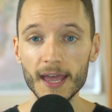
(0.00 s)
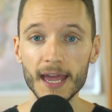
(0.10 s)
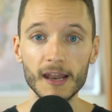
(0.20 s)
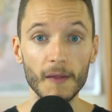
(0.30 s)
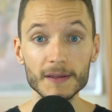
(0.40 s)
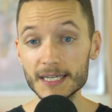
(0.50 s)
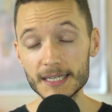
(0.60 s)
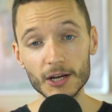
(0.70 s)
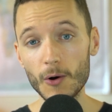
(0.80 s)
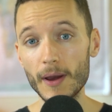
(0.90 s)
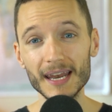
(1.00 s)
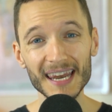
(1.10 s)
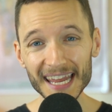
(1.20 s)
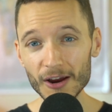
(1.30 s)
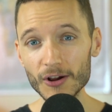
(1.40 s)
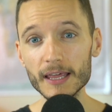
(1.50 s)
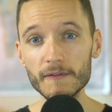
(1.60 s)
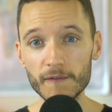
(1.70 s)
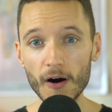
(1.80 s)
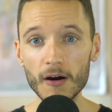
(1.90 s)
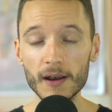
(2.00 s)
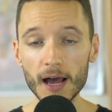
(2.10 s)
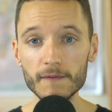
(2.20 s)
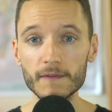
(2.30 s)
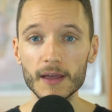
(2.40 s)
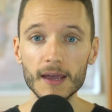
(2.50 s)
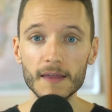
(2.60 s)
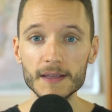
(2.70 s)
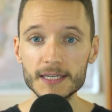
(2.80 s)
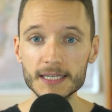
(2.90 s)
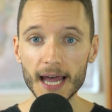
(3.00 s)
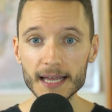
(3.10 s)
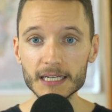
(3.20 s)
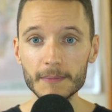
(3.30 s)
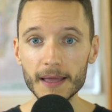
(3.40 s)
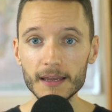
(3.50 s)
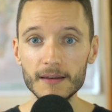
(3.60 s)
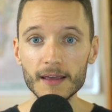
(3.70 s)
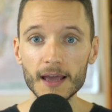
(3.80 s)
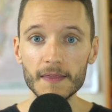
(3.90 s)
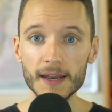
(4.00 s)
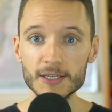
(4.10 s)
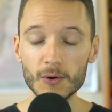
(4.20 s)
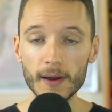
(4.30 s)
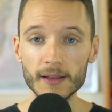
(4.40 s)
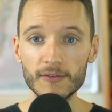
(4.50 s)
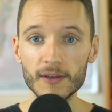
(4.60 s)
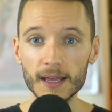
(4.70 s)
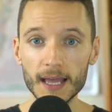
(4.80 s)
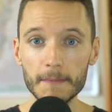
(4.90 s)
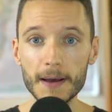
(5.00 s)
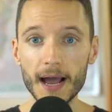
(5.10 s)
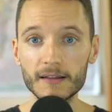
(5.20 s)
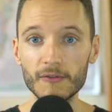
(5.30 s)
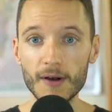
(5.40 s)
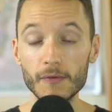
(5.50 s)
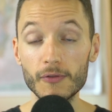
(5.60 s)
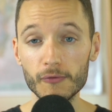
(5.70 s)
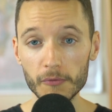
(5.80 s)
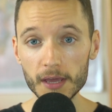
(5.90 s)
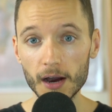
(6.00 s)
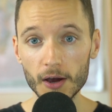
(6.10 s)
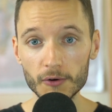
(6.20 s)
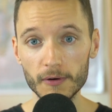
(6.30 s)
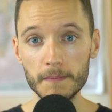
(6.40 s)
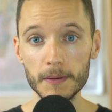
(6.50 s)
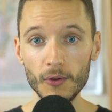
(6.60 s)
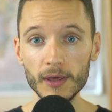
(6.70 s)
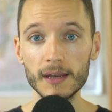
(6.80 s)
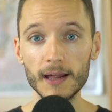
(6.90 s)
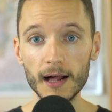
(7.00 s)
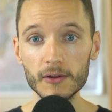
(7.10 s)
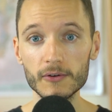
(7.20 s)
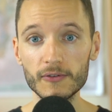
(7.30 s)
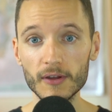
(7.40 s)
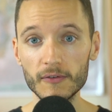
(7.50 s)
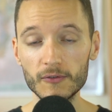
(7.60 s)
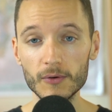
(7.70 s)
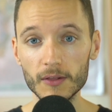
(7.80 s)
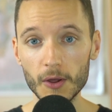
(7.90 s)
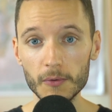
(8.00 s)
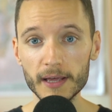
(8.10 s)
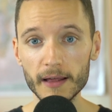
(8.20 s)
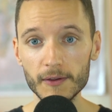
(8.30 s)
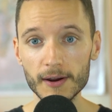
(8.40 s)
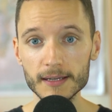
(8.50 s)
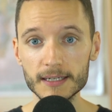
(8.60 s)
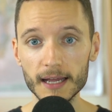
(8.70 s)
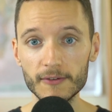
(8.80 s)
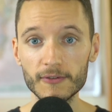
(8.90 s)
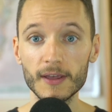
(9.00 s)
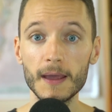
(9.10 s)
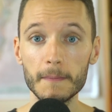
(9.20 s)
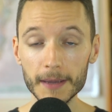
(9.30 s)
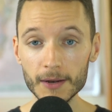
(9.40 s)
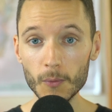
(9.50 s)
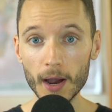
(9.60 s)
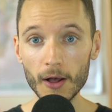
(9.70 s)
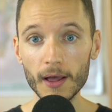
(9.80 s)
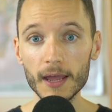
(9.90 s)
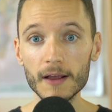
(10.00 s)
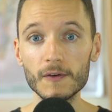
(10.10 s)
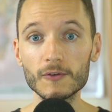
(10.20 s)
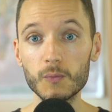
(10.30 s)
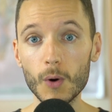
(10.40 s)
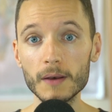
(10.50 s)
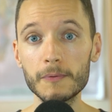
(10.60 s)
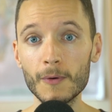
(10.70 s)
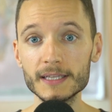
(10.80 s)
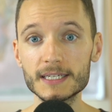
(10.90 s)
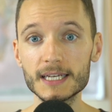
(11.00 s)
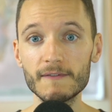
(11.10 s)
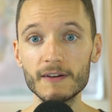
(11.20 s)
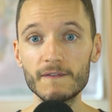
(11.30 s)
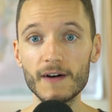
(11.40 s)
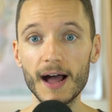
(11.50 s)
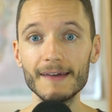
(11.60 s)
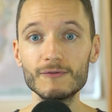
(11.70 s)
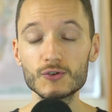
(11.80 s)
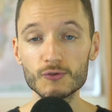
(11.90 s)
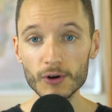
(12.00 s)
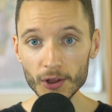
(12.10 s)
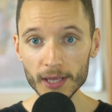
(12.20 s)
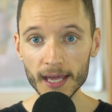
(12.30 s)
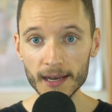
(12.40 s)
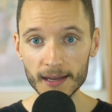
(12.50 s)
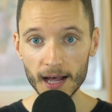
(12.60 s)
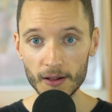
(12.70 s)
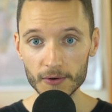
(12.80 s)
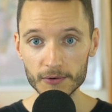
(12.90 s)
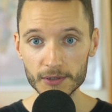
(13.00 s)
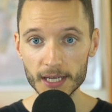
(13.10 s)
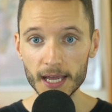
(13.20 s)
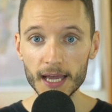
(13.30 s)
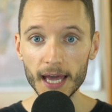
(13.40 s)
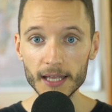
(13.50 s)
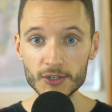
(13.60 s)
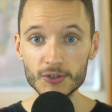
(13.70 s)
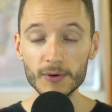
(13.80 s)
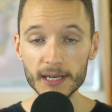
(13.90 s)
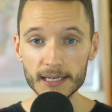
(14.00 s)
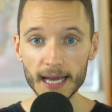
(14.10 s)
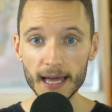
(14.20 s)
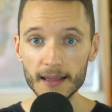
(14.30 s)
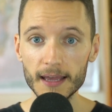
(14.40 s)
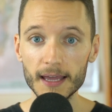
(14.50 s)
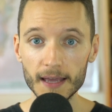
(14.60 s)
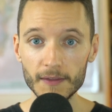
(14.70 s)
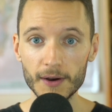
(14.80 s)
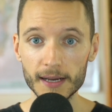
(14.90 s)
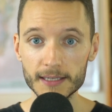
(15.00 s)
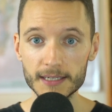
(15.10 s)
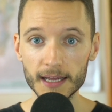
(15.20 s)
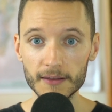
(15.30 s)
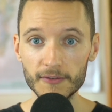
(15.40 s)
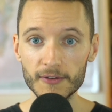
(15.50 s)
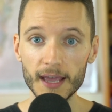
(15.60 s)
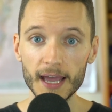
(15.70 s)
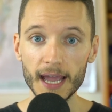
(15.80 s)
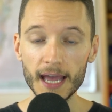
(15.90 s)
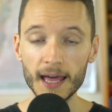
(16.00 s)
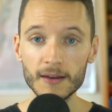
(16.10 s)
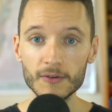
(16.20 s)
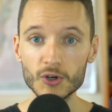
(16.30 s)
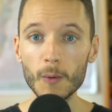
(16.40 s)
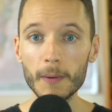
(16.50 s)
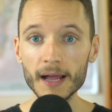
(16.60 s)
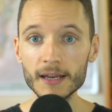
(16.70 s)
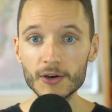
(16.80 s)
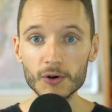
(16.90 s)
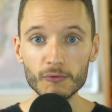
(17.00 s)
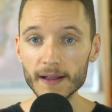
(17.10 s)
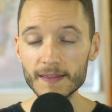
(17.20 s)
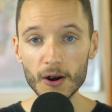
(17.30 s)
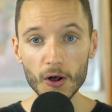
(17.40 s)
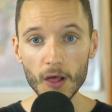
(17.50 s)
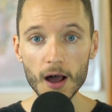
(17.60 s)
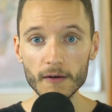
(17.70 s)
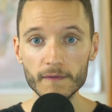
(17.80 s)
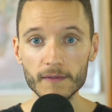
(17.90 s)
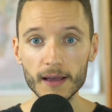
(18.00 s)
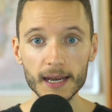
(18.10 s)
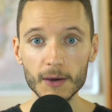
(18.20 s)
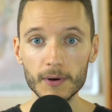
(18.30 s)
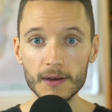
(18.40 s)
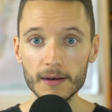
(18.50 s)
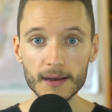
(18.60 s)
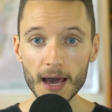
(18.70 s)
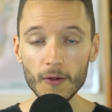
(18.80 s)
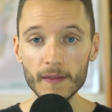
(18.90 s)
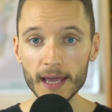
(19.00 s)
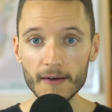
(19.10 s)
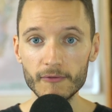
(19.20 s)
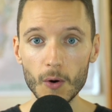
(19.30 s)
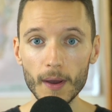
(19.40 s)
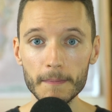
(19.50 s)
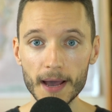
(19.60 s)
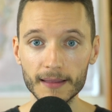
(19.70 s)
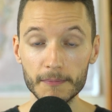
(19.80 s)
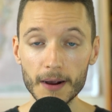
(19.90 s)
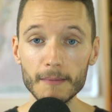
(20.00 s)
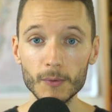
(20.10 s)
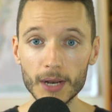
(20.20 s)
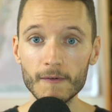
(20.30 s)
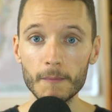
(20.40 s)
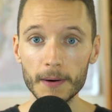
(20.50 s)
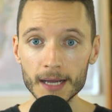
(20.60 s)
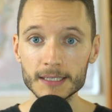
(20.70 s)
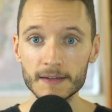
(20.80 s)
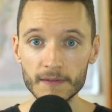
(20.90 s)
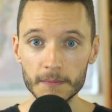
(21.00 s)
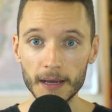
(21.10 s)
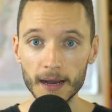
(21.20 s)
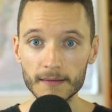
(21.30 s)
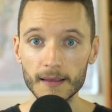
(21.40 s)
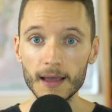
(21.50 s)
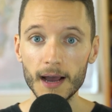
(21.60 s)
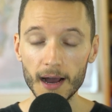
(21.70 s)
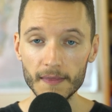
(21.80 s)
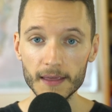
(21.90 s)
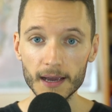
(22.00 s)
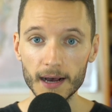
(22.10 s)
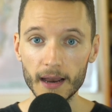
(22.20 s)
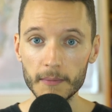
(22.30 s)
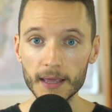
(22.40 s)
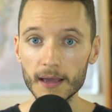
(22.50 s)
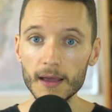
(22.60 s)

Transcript: Now, this isn't going nearly far enough. This is estimated that it's going to impact around $300 billion of student loan debt in the United States. Meanwhile, there's $1.75 trillion in student debt in the United States. And Joe Biden could write that all off. And it would not only have no impact, it probably would have a positive impact on the economy.